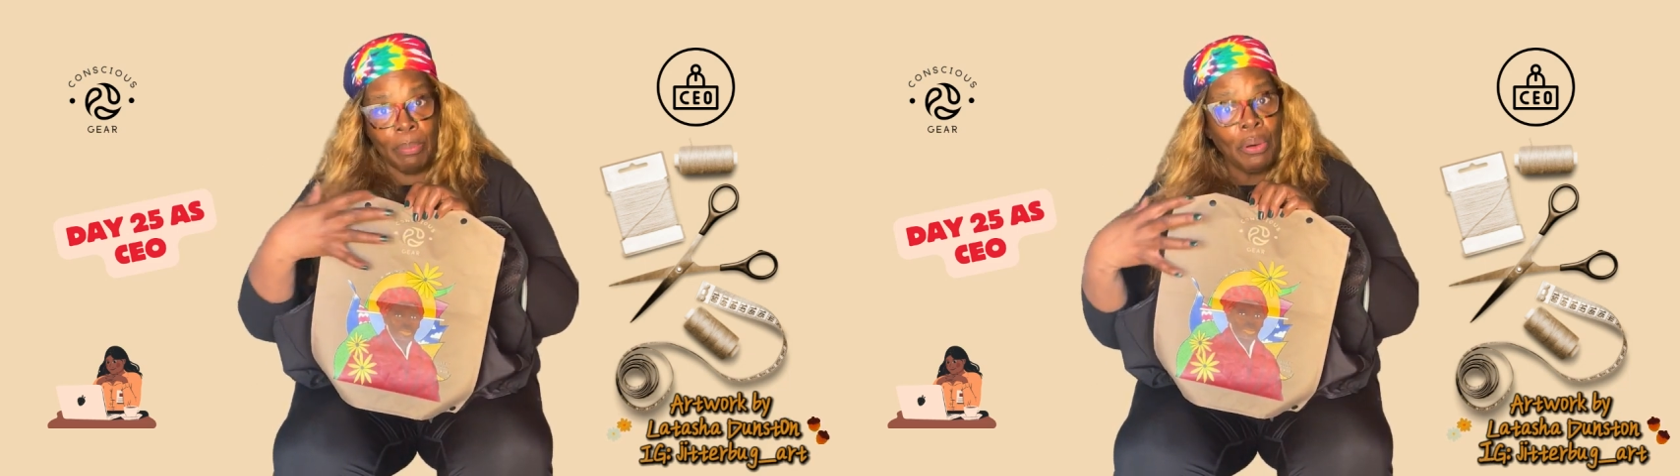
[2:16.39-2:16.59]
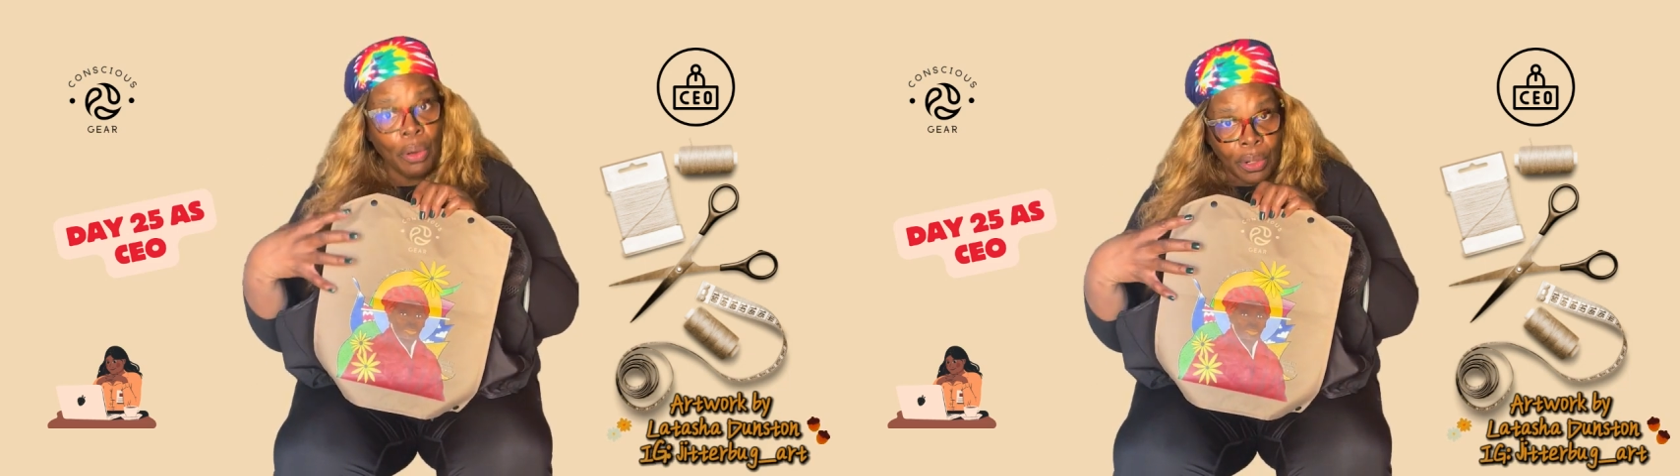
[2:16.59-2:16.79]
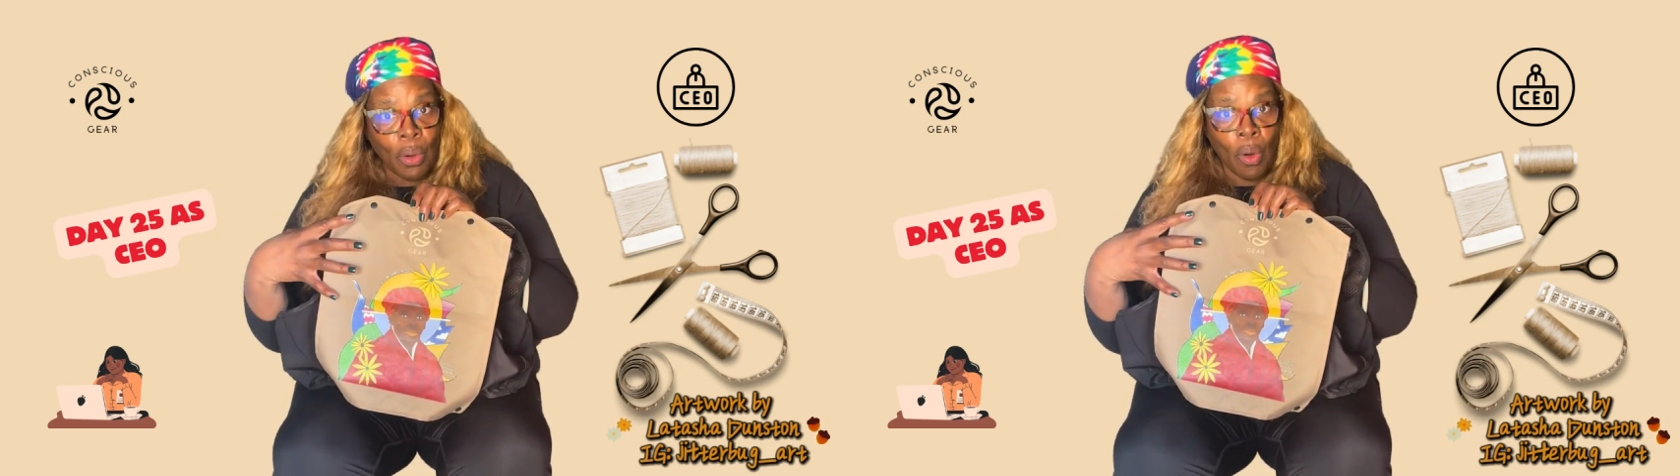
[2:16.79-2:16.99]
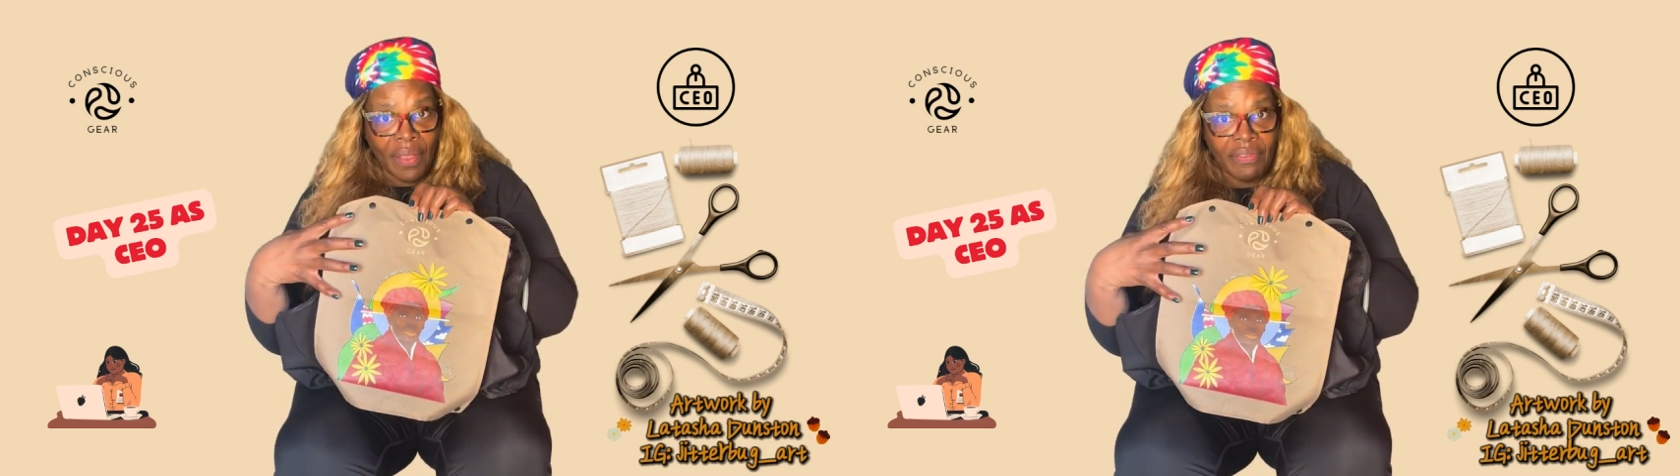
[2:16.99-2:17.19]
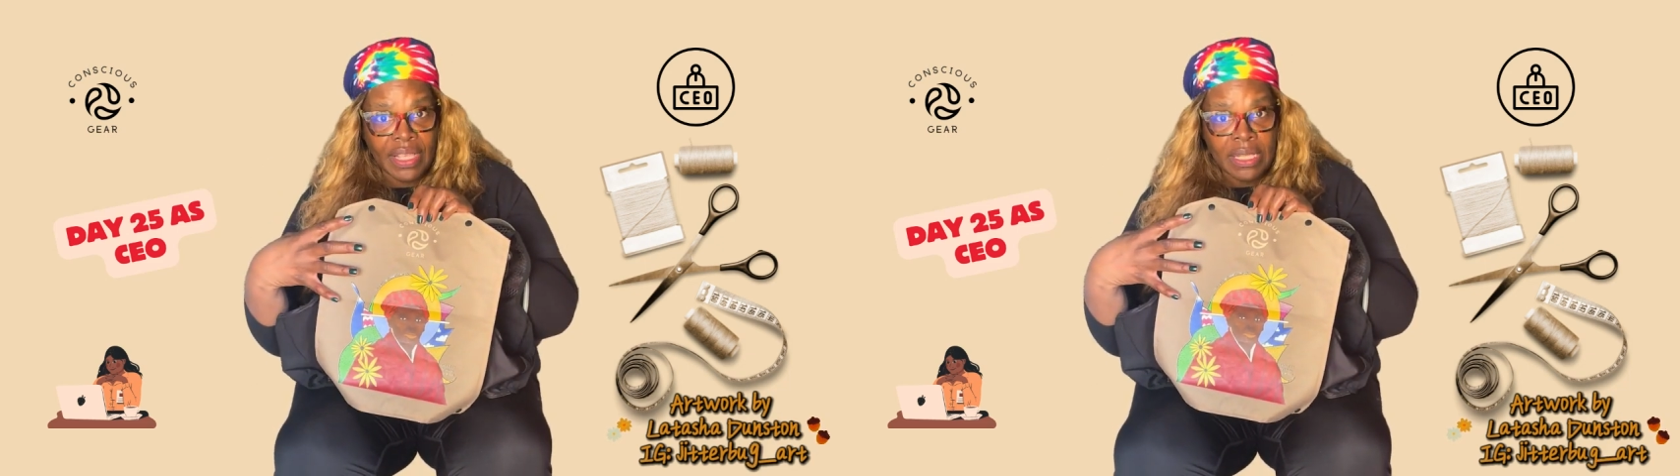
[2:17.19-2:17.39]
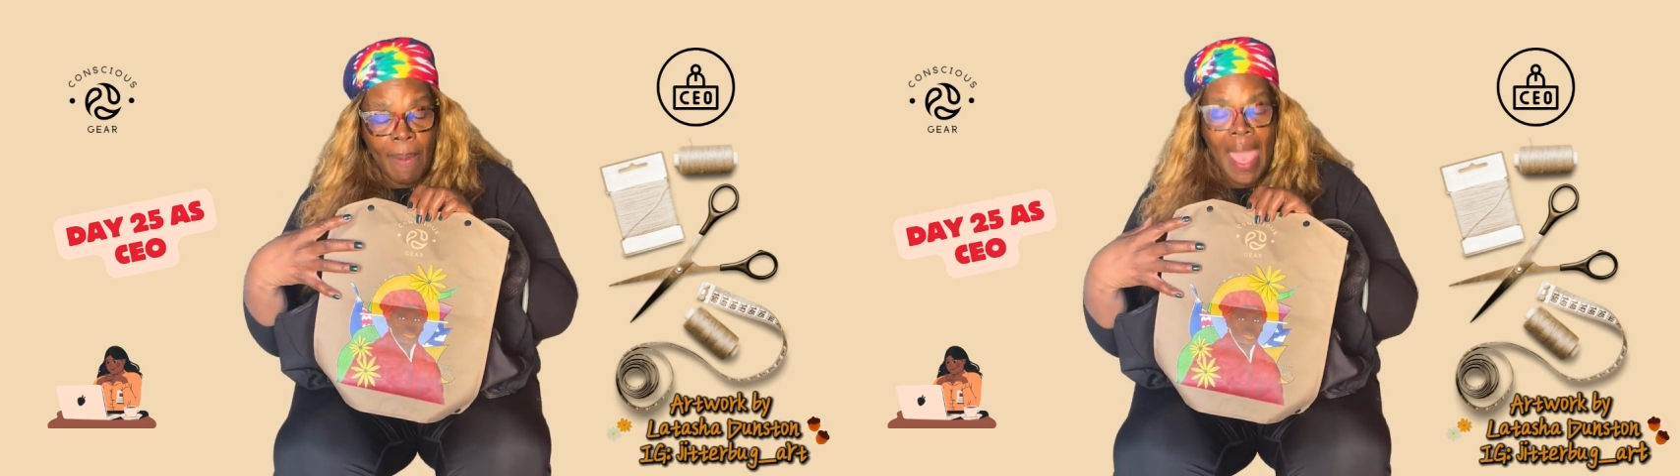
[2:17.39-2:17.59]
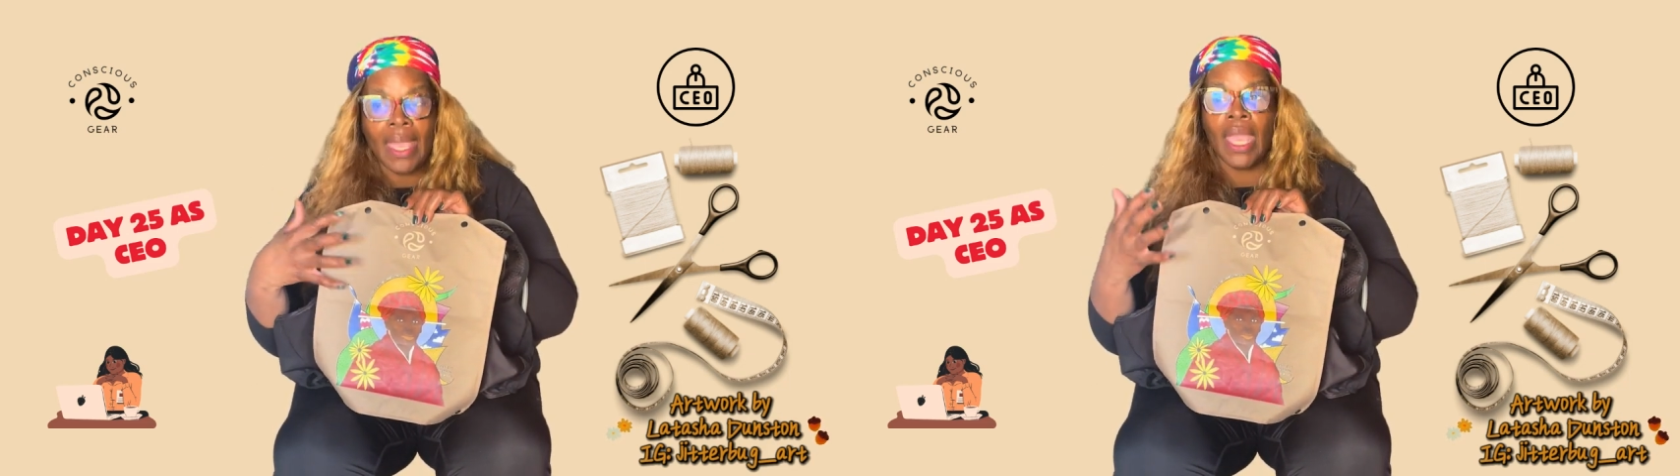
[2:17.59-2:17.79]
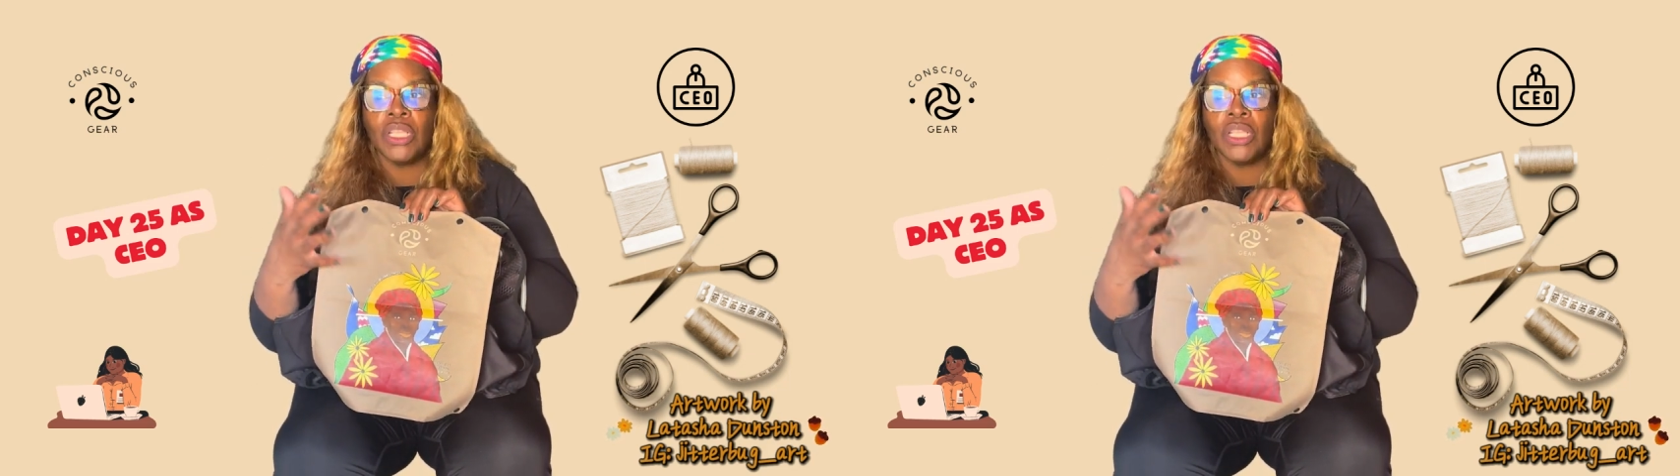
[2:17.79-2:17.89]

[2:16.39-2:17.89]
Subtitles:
put on the VestaPak